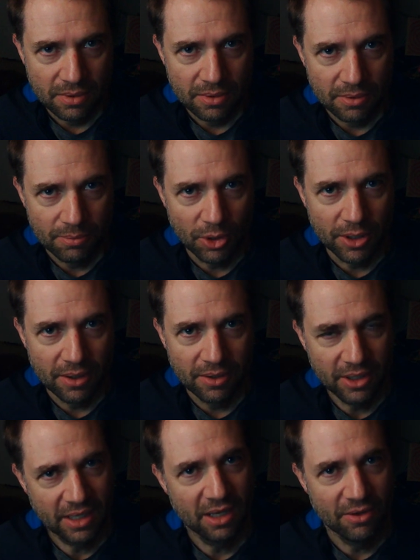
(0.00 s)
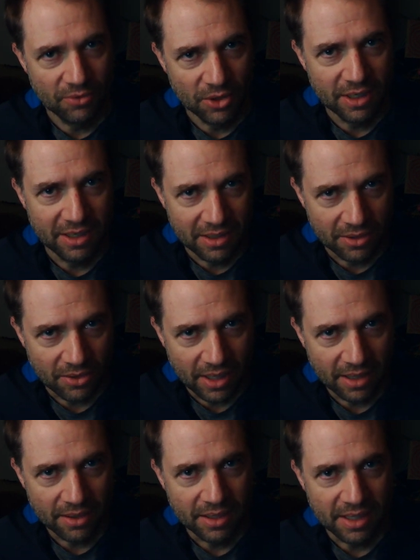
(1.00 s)
put the California
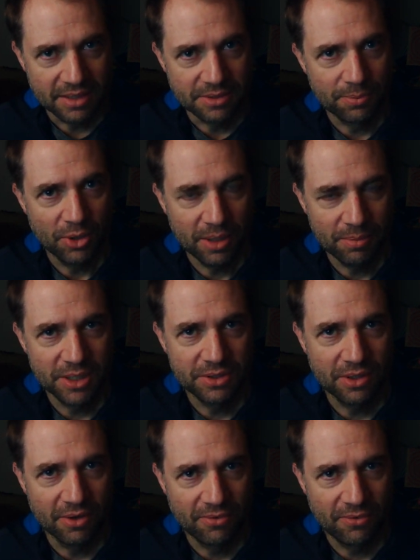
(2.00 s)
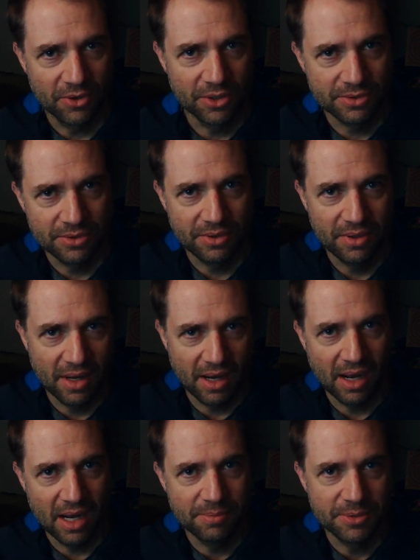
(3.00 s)
Incline as pretty much the first
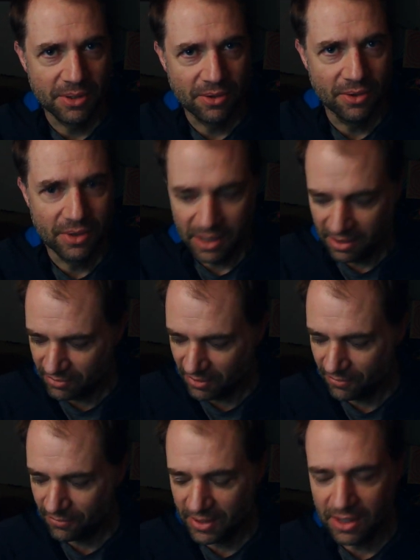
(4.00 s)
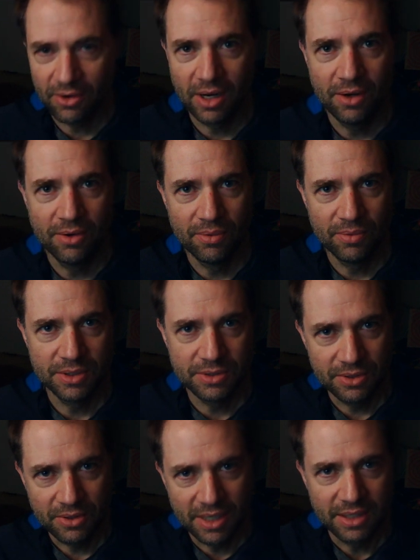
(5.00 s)
obstacle that you have to figure out once
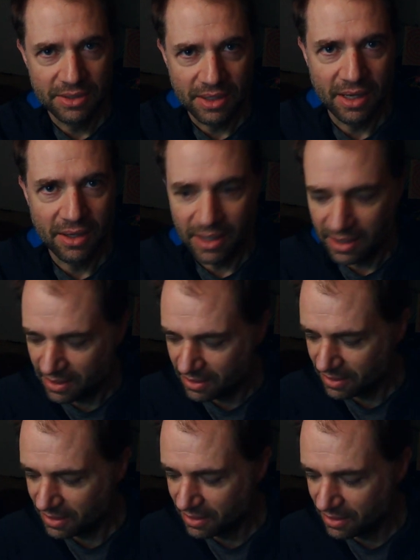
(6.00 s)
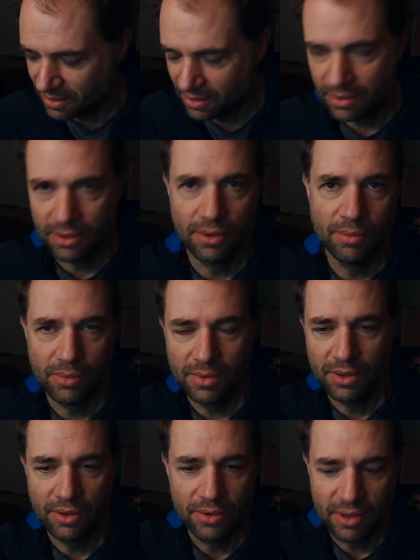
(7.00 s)
you get to LA
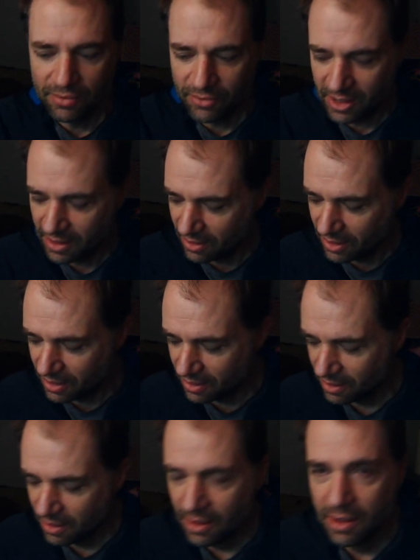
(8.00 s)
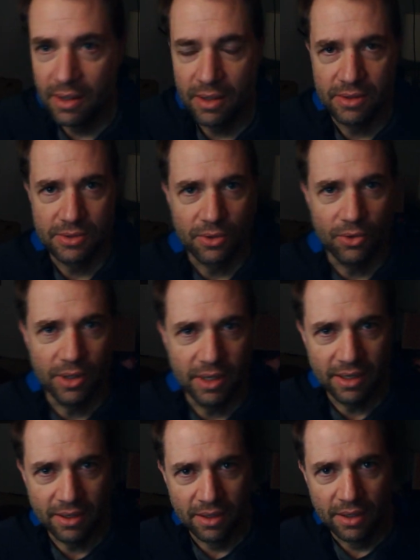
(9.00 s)
the fake LA in the
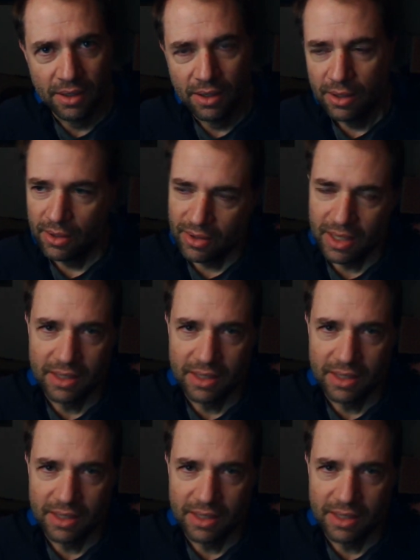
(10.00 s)
storyline. Okay,